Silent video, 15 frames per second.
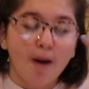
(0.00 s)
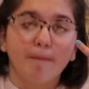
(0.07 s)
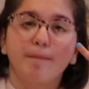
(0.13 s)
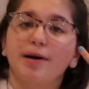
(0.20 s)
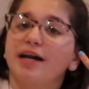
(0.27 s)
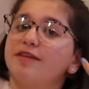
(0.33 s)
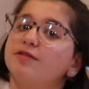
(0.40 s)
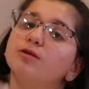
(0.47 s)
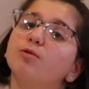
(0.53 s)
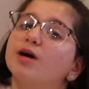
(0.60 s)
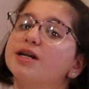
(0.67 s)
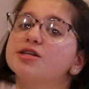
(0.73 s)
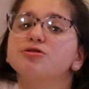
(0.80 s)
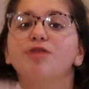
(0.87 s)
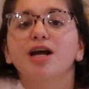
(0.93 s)
But if you
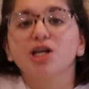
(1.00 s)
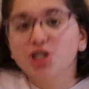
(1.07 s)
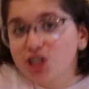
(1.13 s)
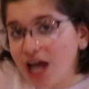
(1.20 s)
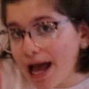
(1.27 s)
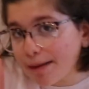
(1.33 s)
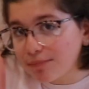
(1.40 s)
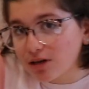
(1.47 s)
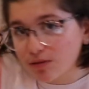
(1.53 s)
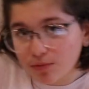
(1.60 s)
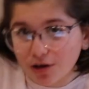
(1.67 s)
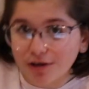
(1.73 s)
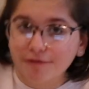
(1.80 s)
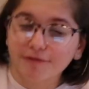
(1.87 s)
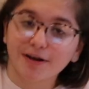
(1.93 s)
want to try a chapter
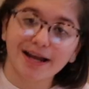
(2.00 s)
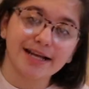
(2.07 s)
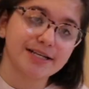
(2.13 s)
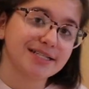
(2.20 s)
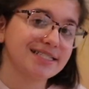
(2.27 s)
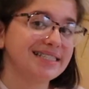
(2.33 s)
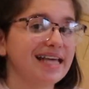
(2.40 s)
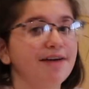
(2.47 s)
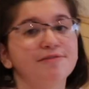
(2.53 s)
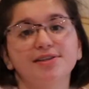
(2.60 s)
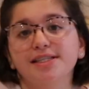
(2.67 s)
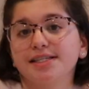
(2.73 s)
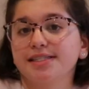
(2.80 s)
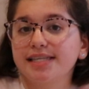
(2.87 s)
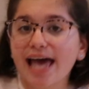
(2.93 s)
book for ages 7
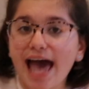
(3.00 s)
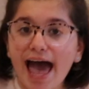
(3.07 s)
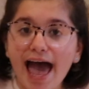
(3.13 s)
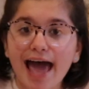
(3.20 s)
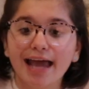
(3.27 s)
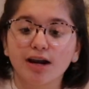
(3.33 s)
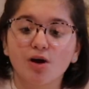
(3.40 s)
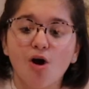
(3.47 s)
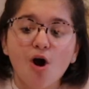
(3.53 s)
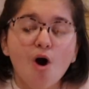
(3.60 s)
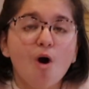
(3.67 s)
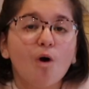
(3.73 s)
to 10,